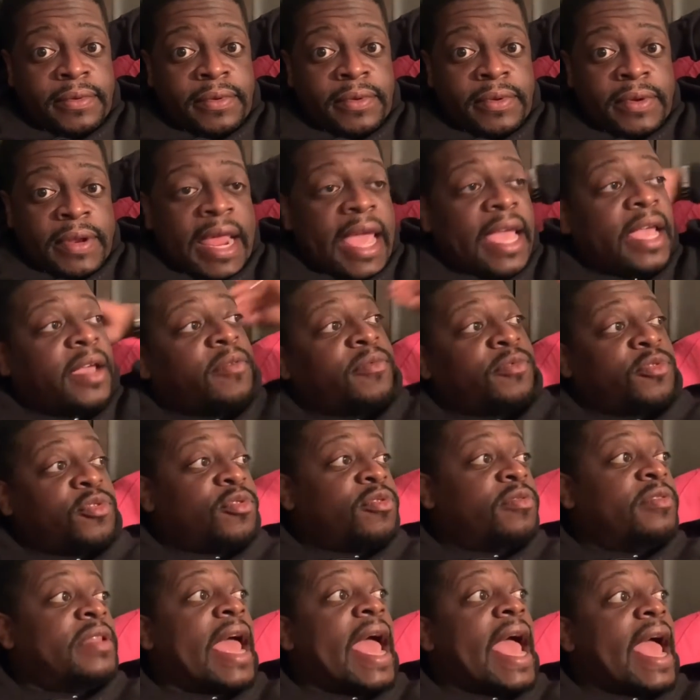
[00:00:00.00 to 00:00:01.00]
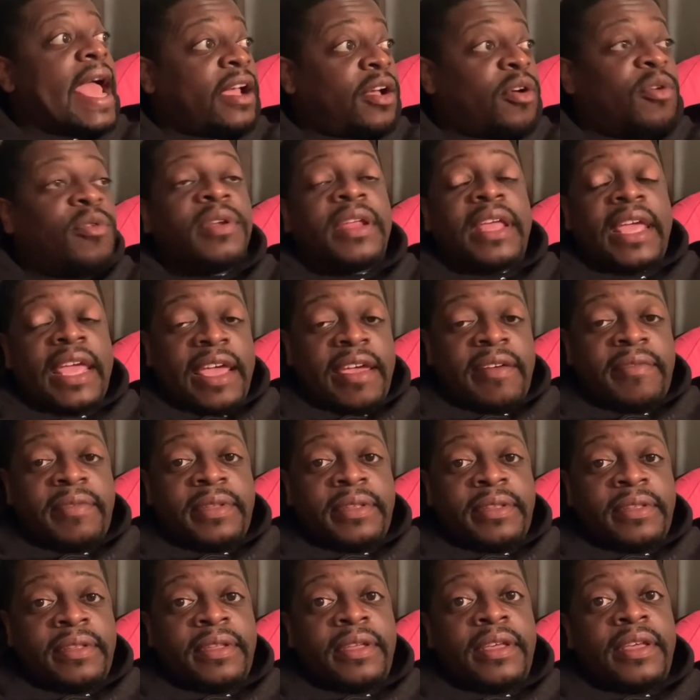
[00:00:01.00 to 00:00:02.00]
Like, if you die, go to
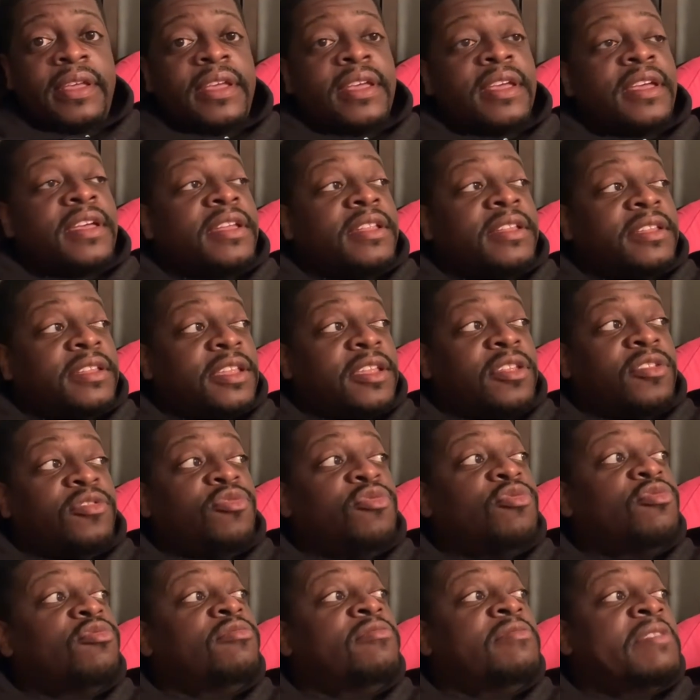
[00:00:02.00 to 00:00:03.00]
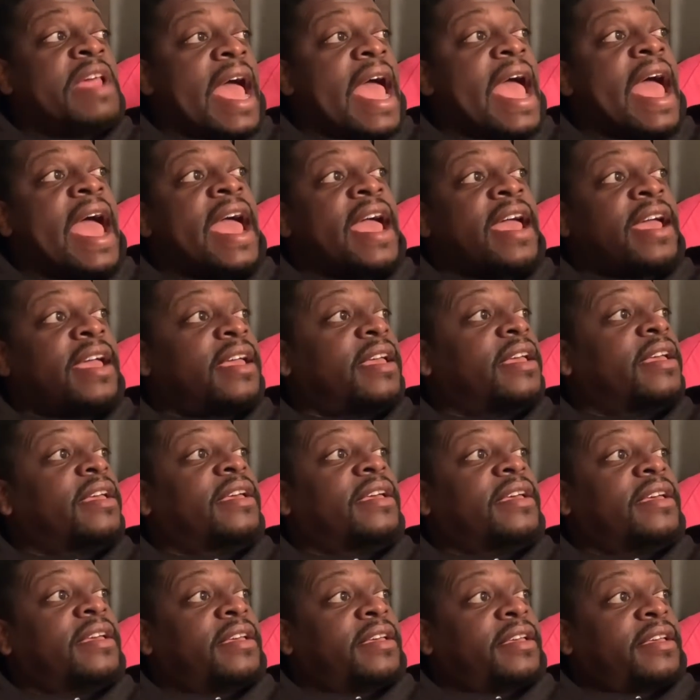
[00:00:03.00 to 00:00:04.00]
heaven, then you die
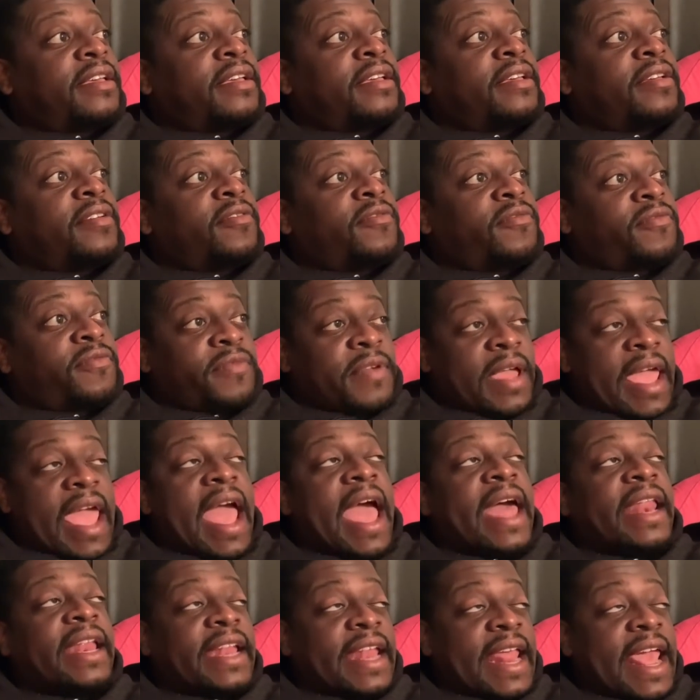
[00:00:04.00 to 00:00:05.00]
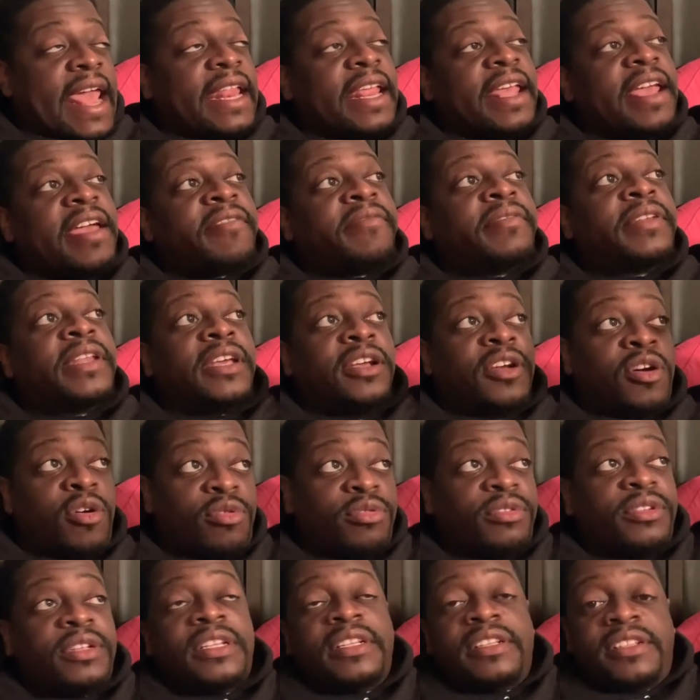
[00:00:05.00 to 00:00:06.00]
out of that heaven and
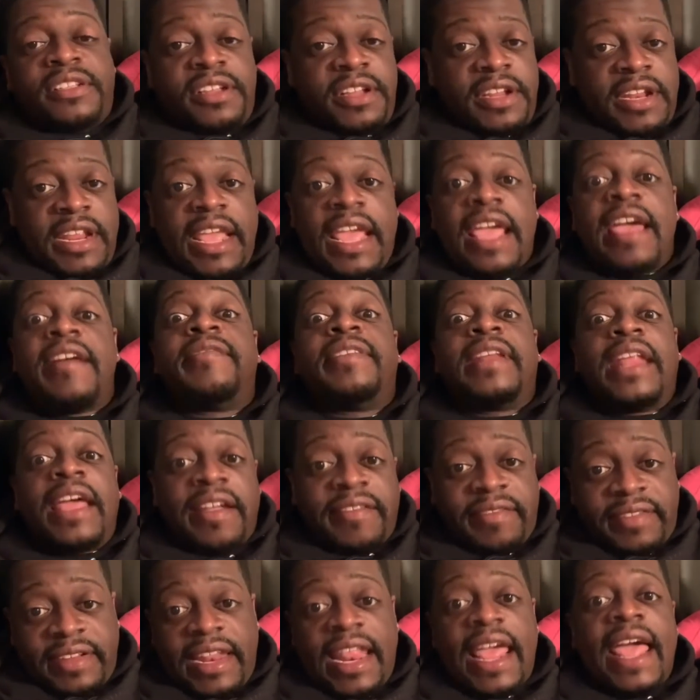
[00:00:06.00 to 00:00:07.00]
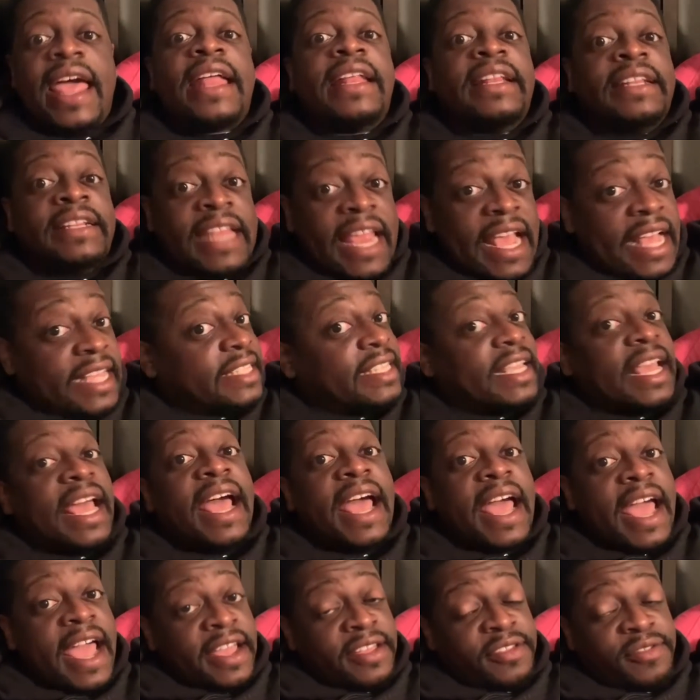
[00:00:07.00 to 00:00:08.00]
go to the heaven after that. That's how
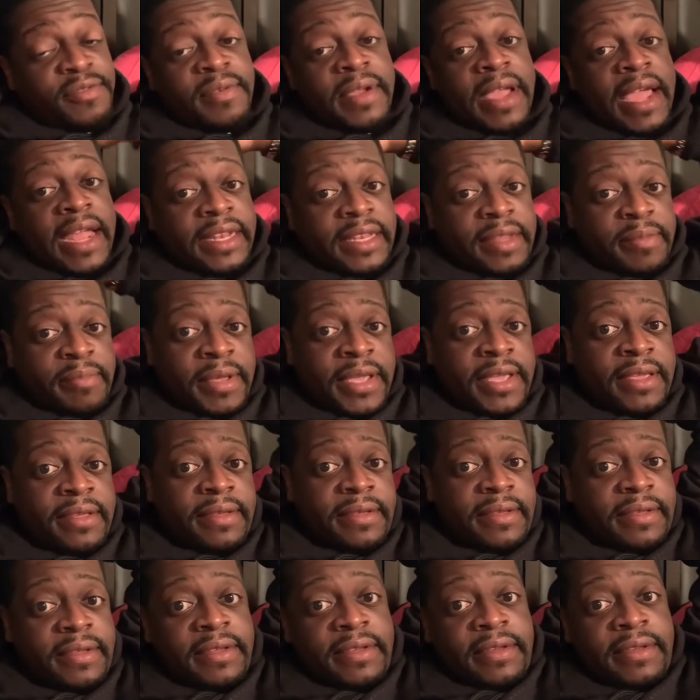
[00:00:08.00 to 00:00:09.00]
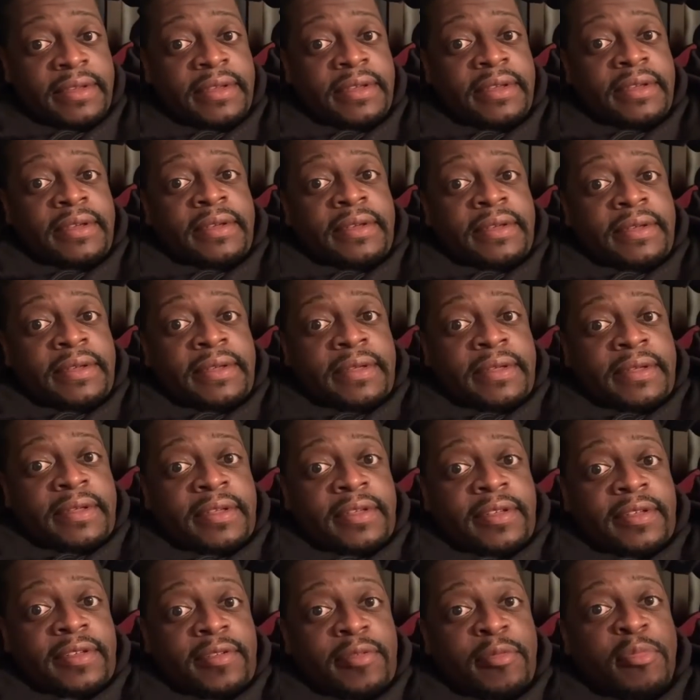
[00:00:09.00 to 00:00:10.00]
high you got to be.
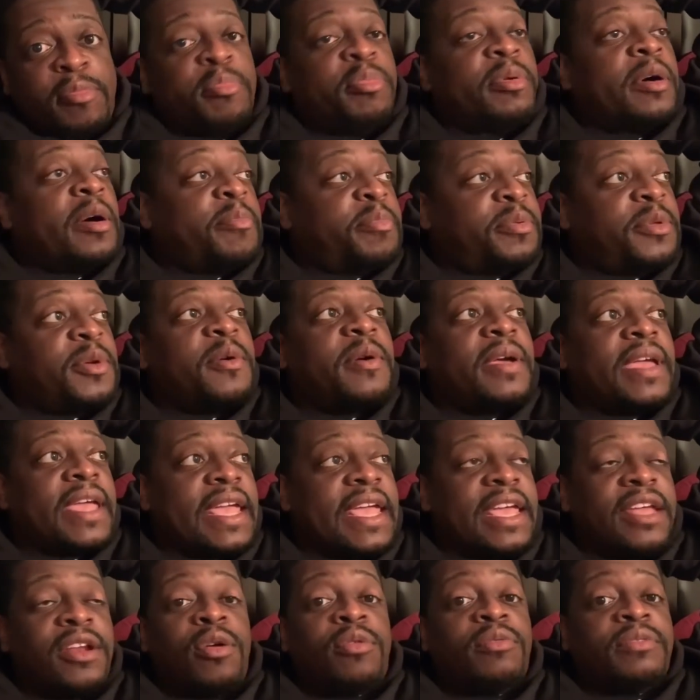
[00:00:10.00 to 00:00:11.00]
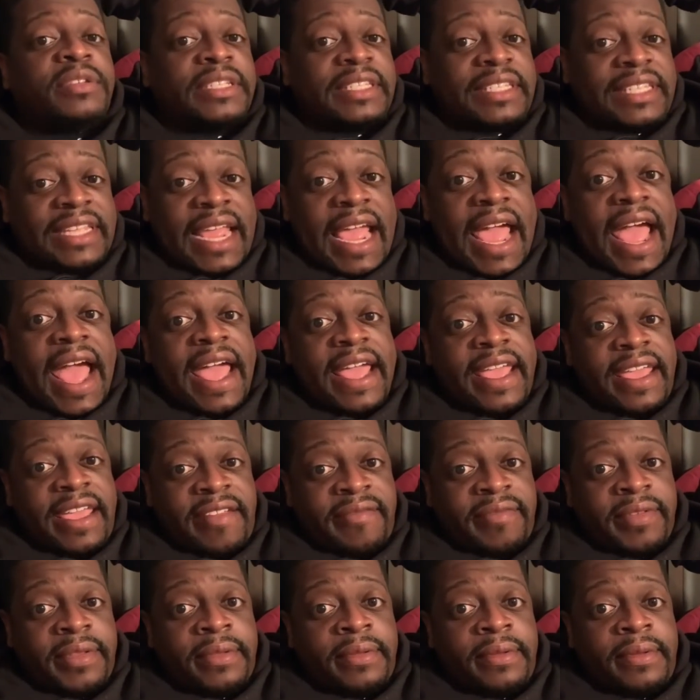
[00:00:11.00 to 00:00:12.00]
Bump your head on the sky
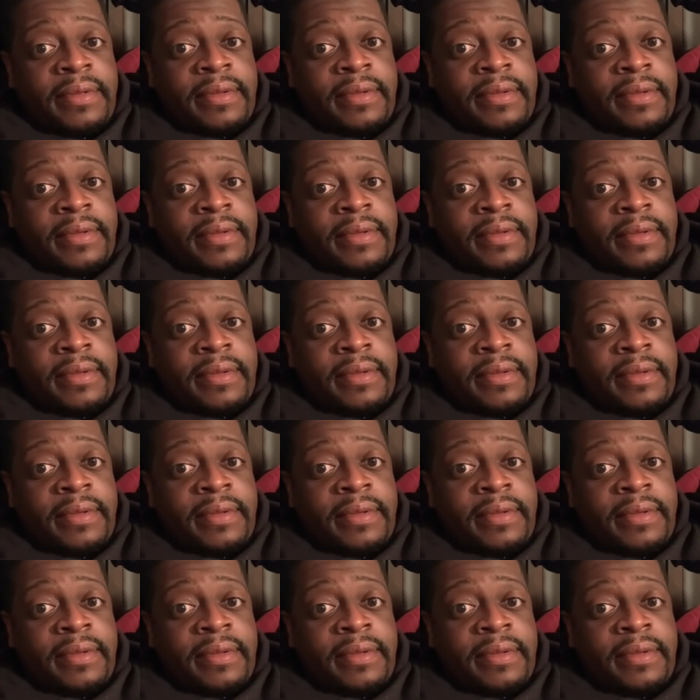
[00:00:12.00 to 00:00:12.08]
heaven.